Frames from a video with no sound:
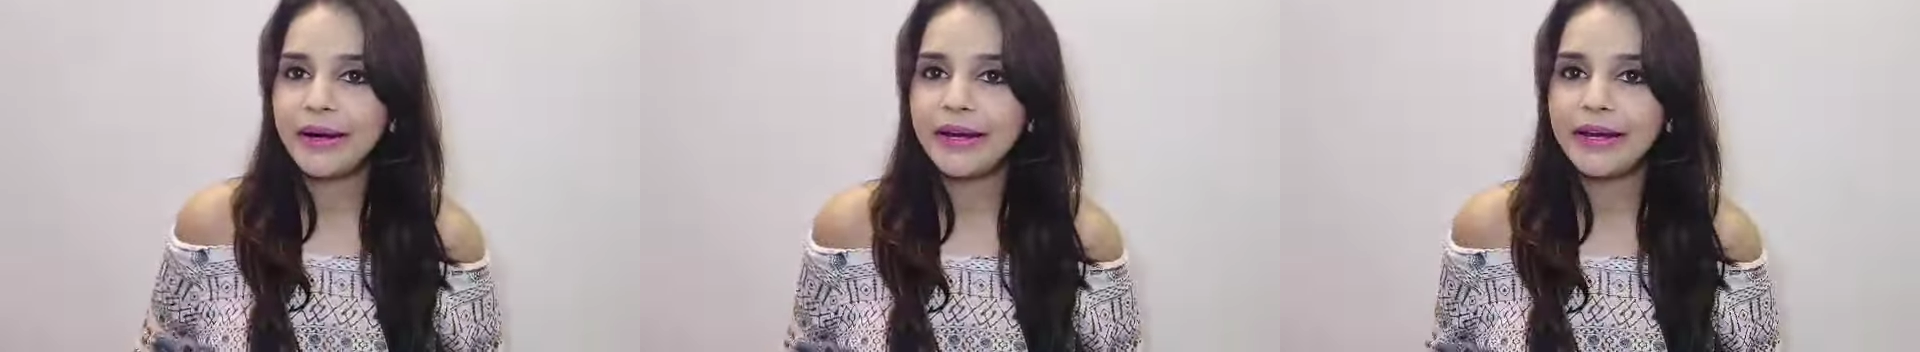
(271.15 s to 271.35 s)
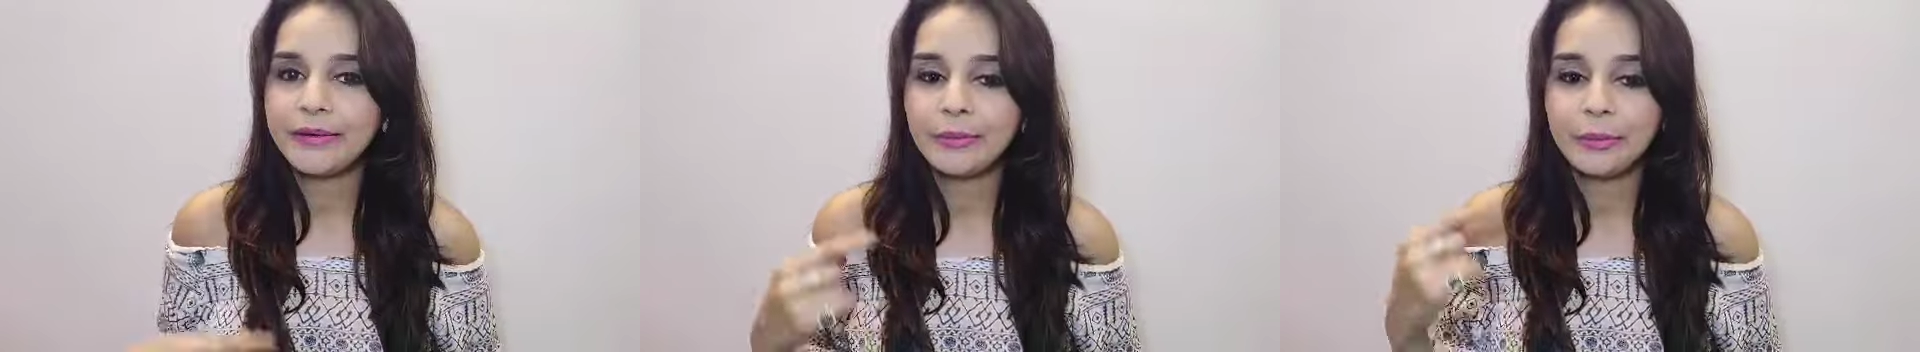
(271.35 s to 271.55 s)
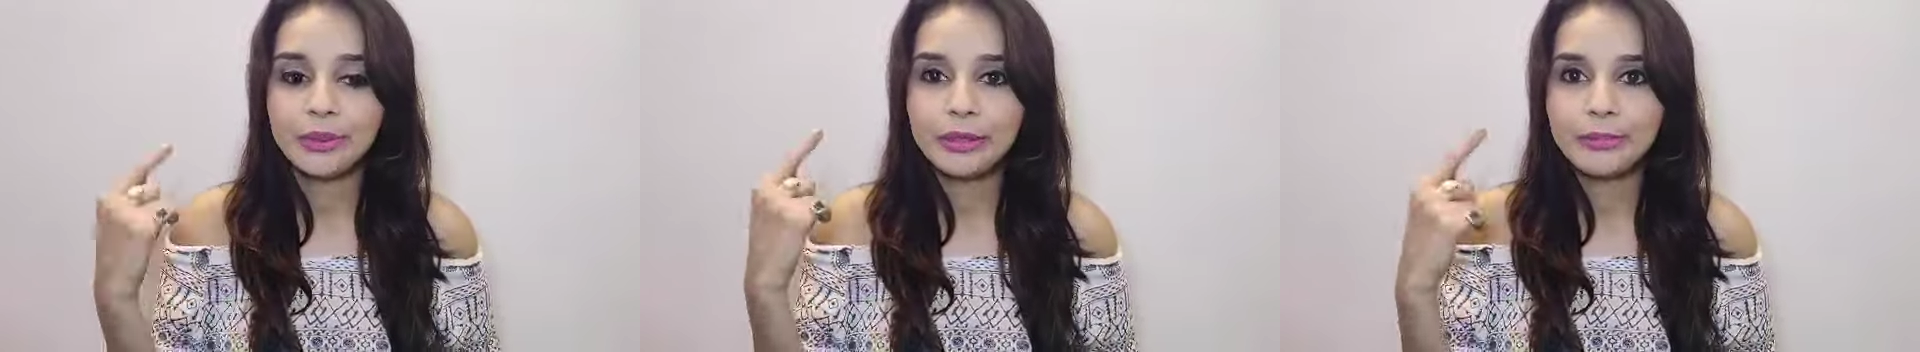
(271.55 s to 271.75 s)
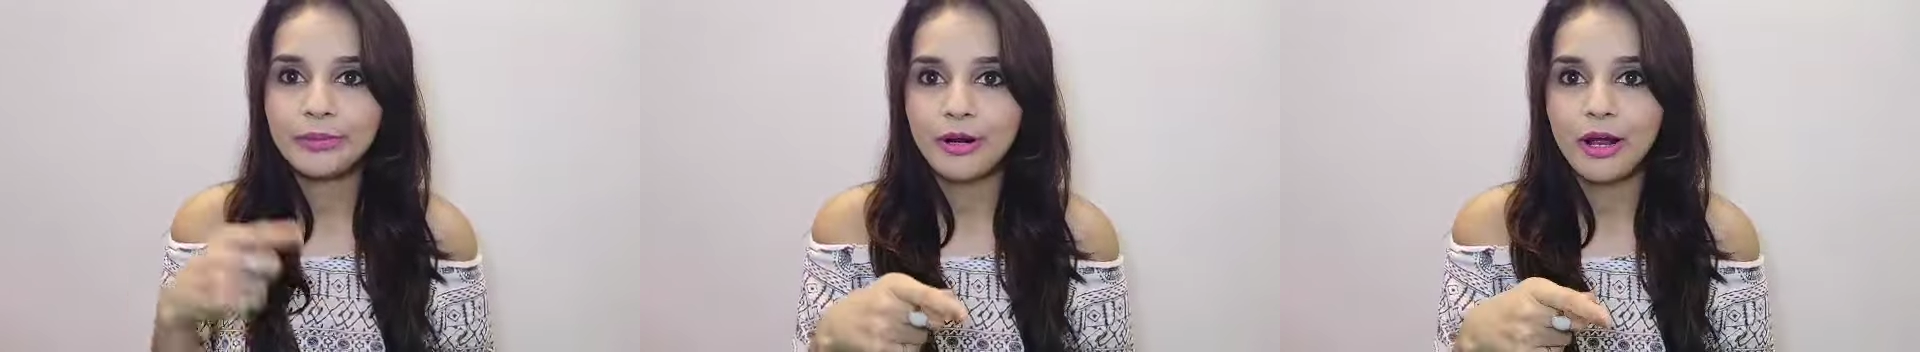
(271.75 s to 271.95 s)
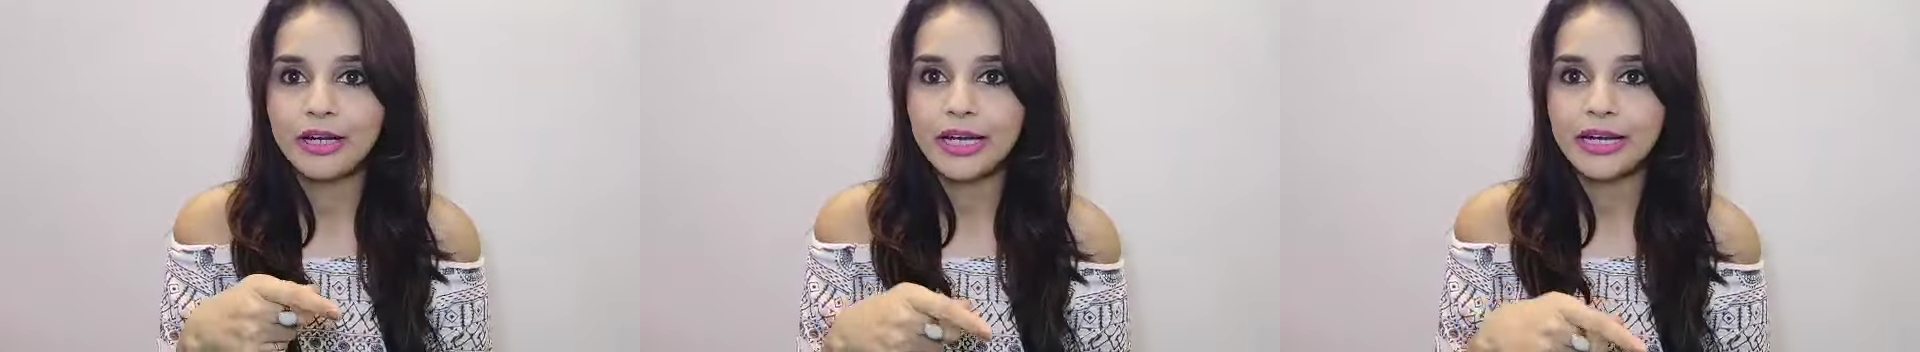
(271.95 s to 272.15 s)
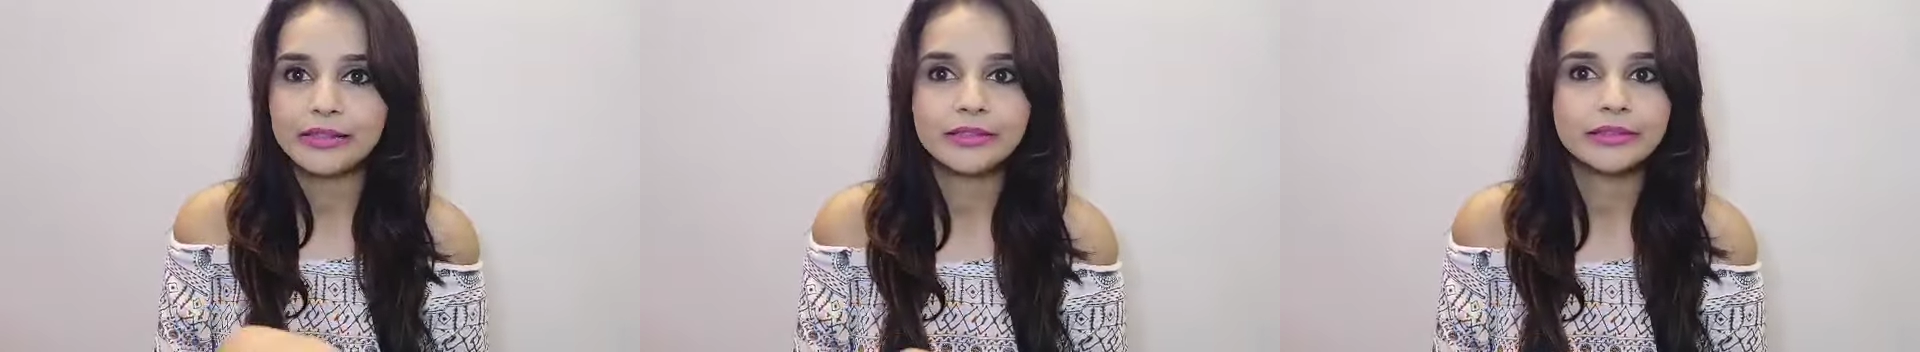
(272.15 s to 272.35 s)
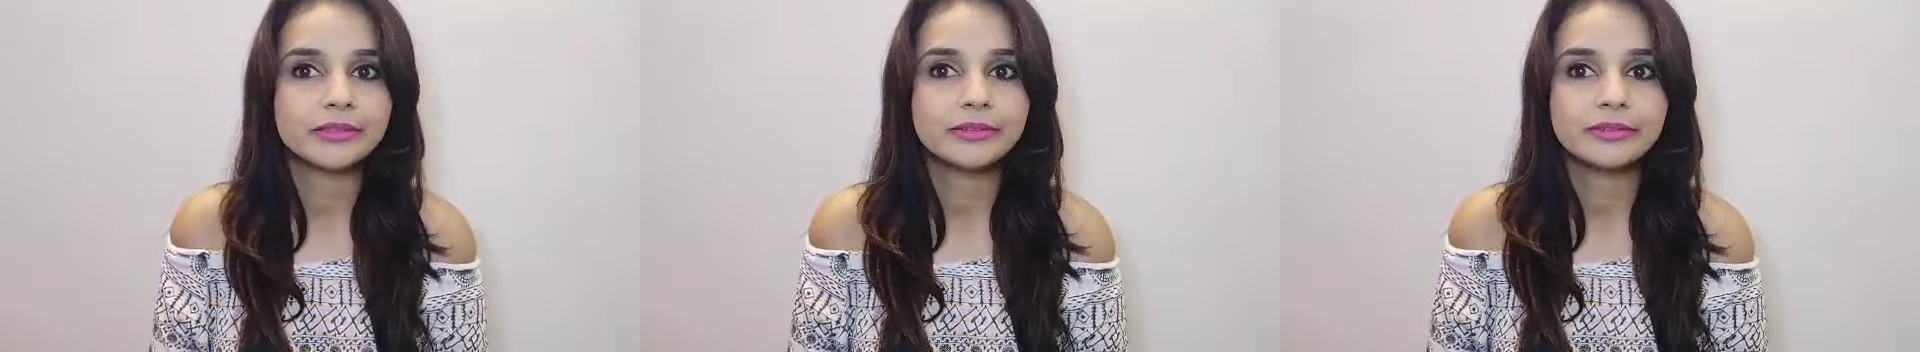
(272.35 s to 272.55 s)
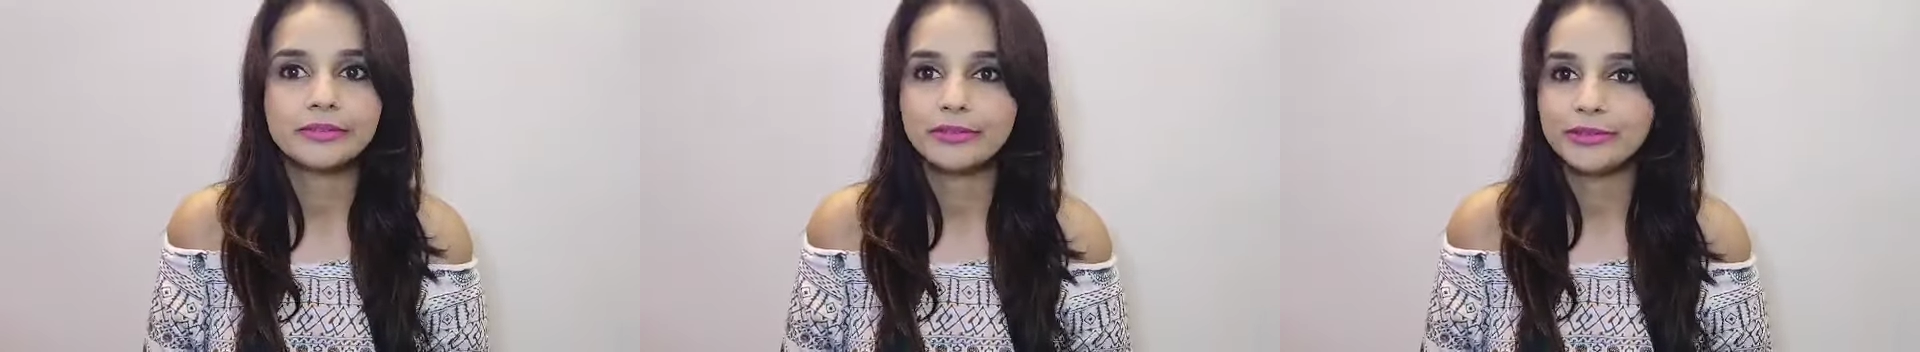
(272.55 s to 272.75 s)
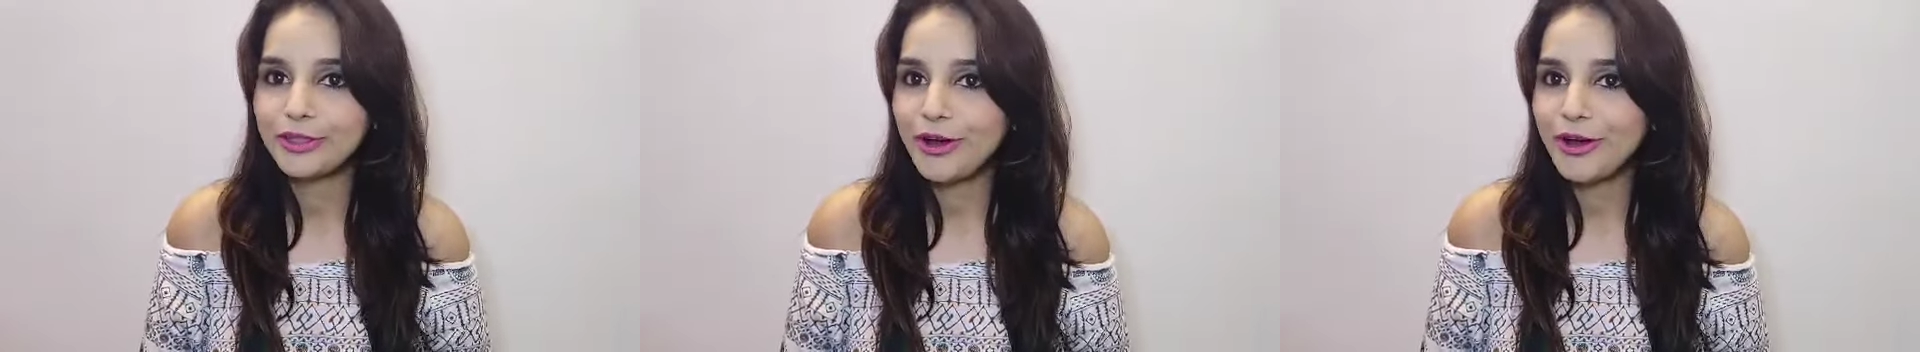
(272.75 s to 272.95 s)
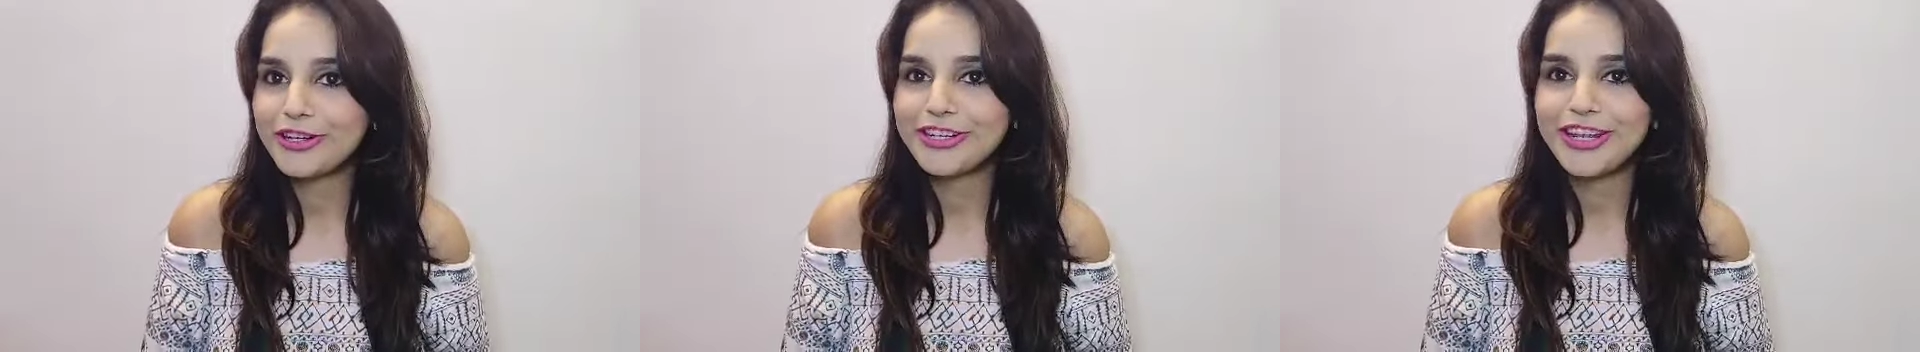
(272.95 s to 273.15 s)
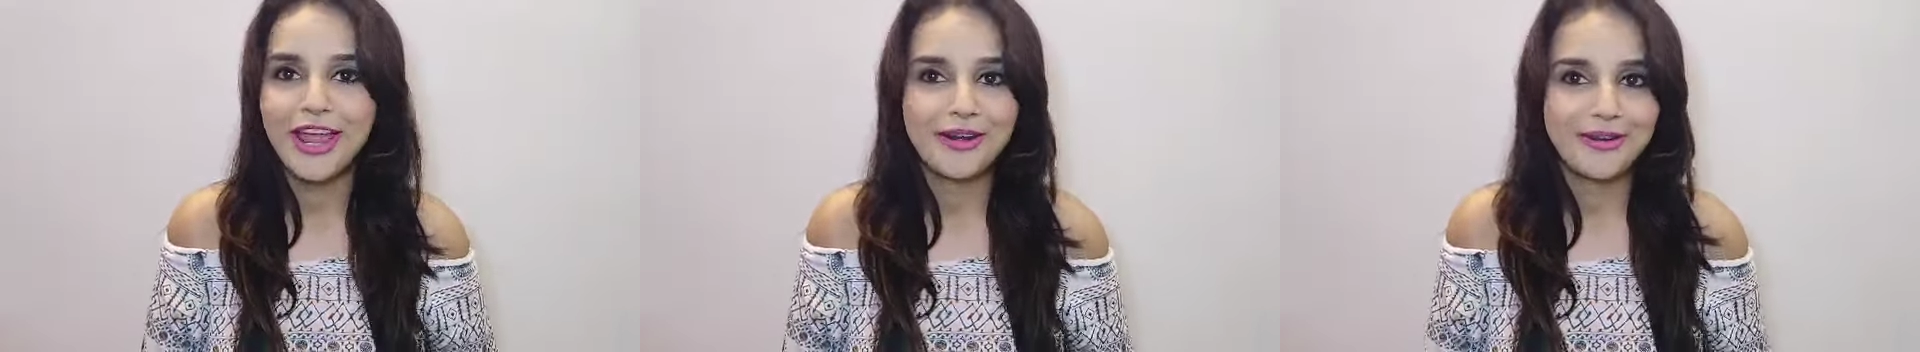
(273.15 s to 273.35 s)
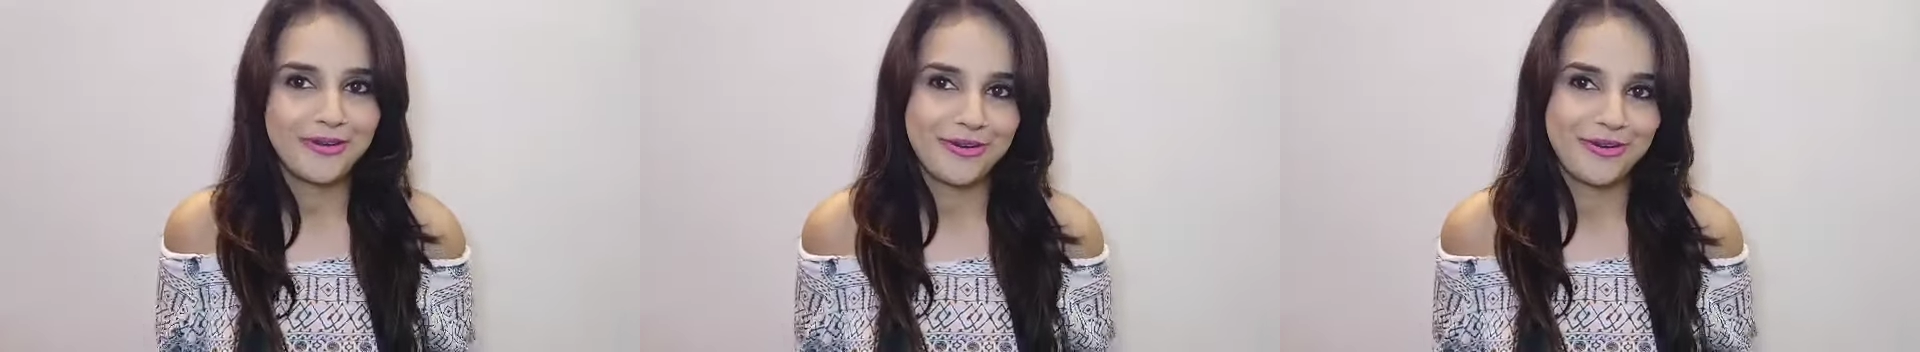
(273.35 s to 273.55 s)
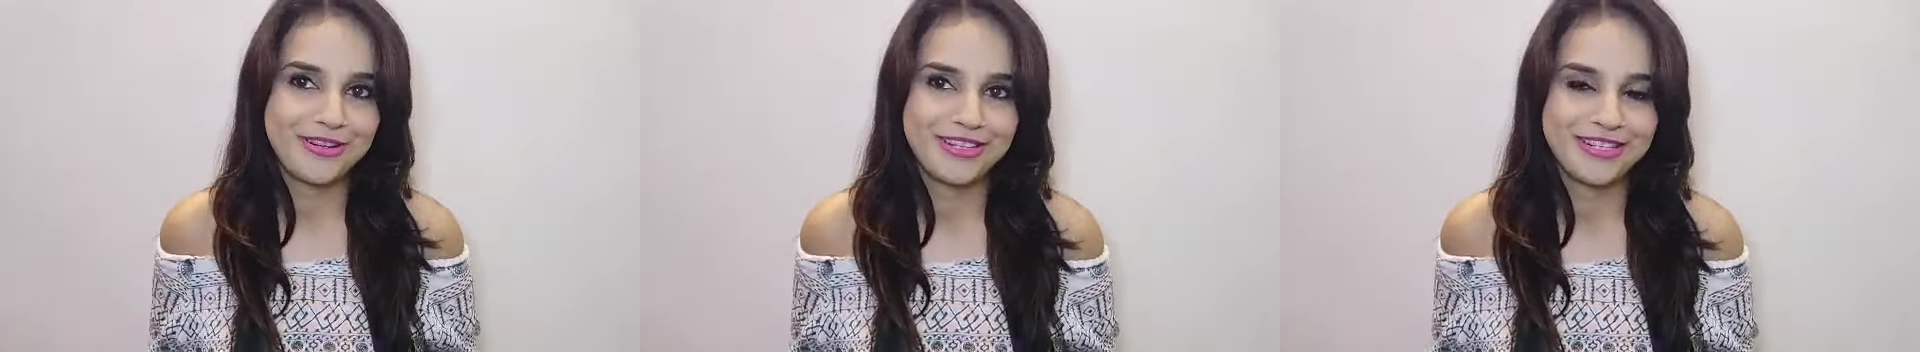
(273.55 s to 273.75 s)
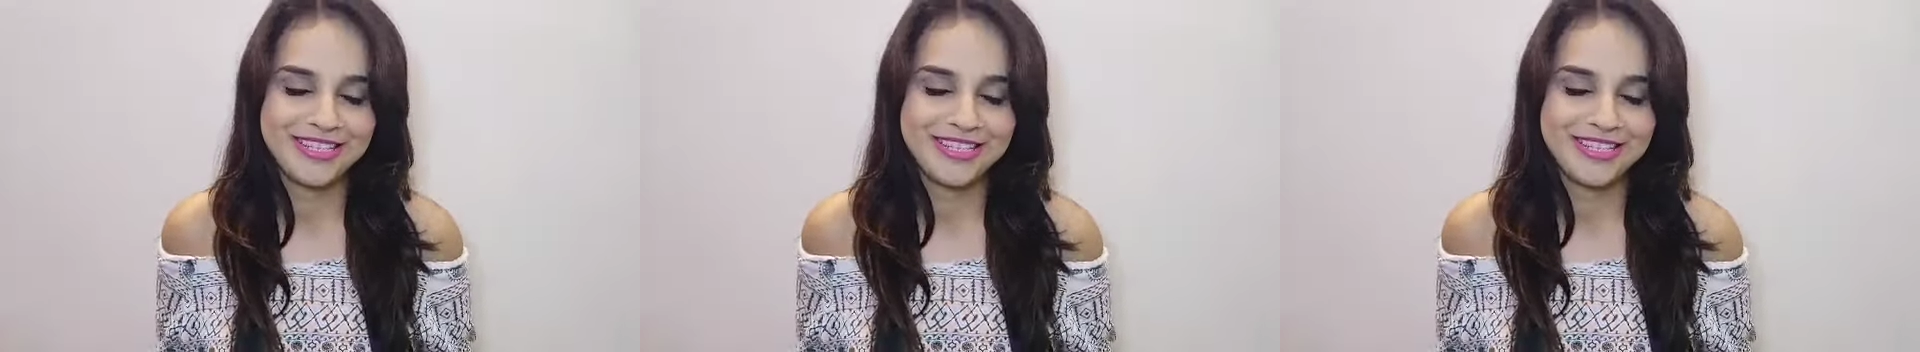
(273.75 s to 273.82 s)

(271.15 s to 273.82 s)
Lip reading: but with the product, not at all.